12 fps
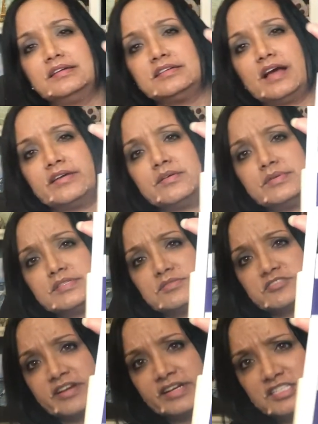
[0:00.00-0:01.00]
I always
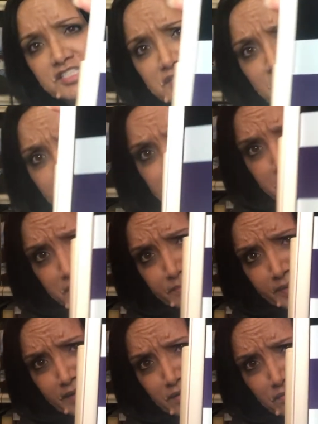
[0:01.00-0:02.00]
try to show it to you, but
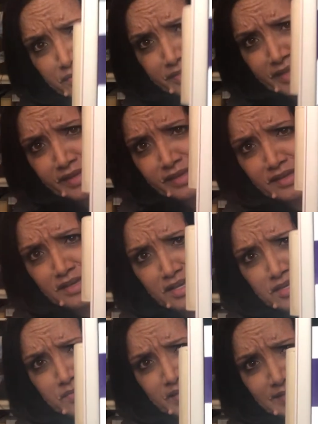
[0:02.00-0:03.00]
I don't think
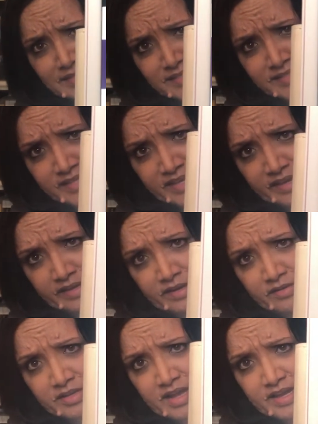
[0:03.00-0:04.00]
you can see it.
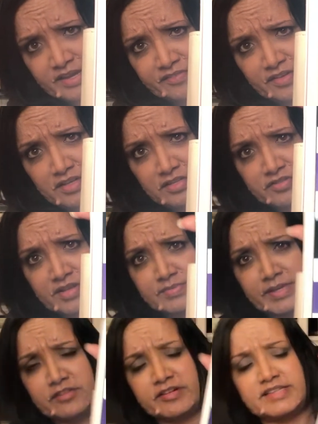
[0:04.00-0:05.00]
It kind of drives me
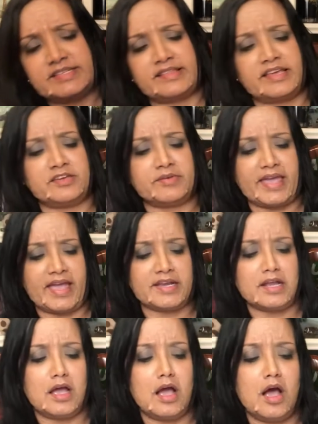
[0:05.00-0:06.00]
crazy that you can't.
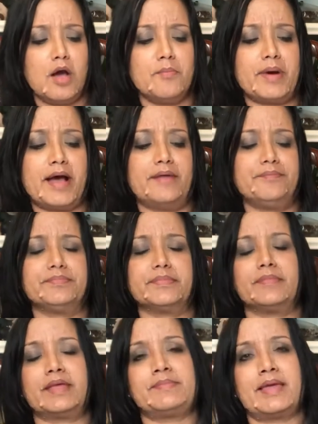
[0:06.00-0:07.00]
But
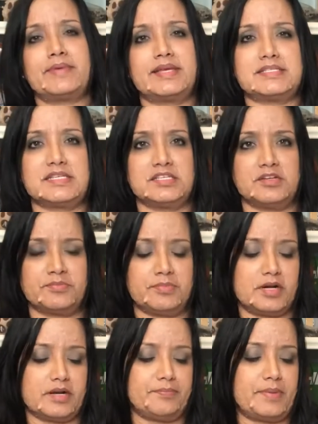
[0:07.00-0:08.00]
maybe it's in your
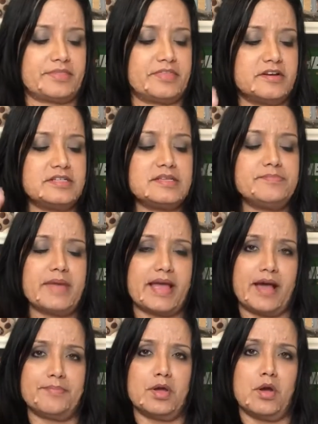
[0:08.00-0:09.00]
book. But there's a
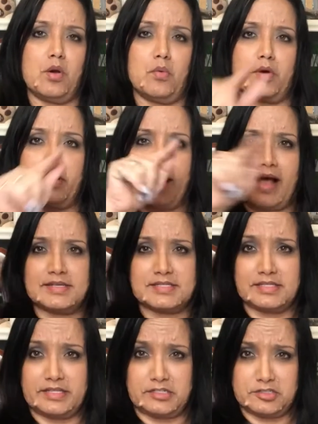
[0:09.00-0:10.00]
map where it has a
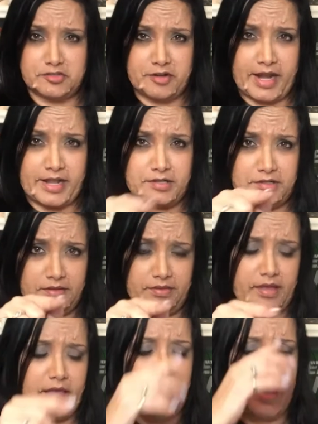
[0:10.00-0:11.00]
little triangle,
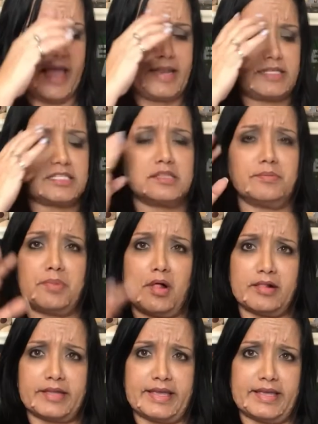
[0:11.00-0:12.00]
and it's the
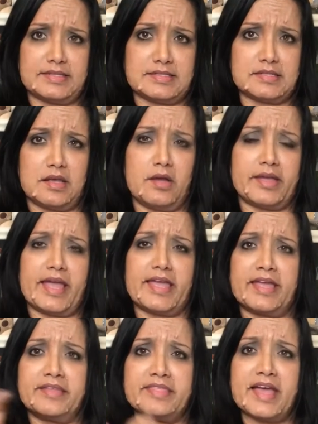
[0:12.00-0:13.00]
Balkans. Okay,
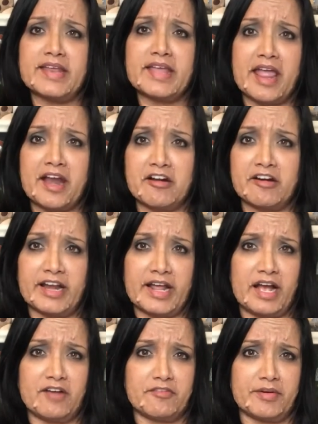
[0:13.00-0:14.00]
in that
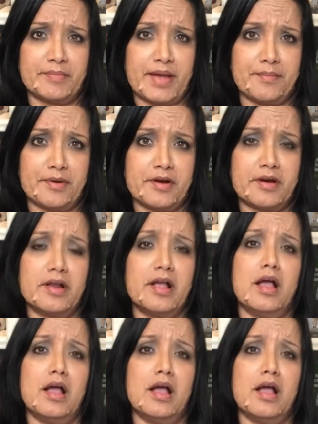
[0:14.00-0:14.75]
area, remember,